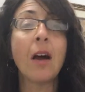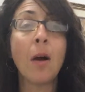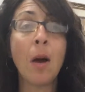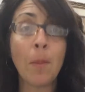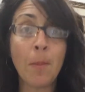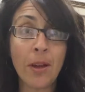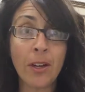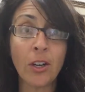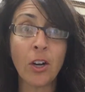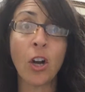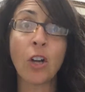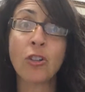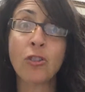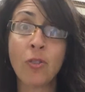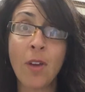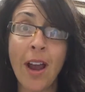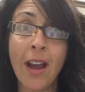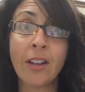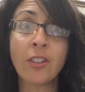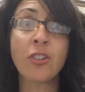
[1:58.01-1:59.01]
a better
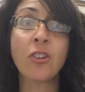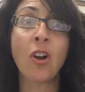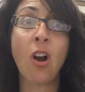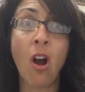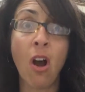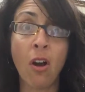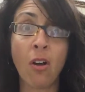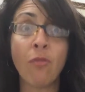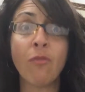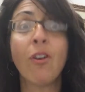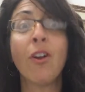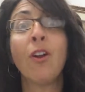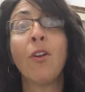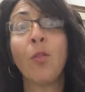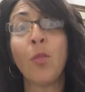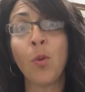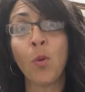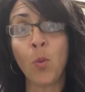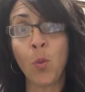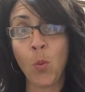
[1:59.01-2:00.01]
attractor of
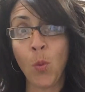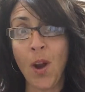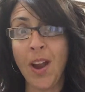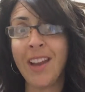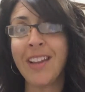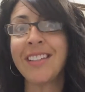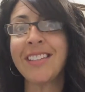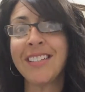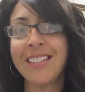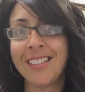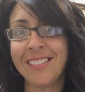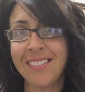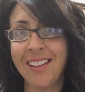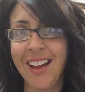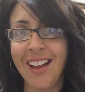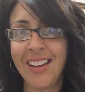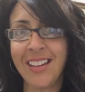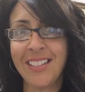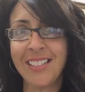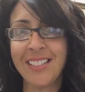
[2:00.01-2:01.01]
the right
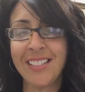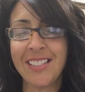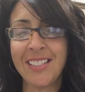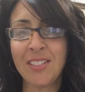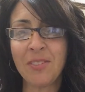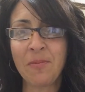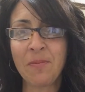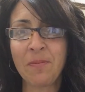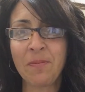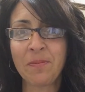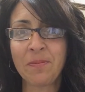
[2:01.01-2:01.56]
clients.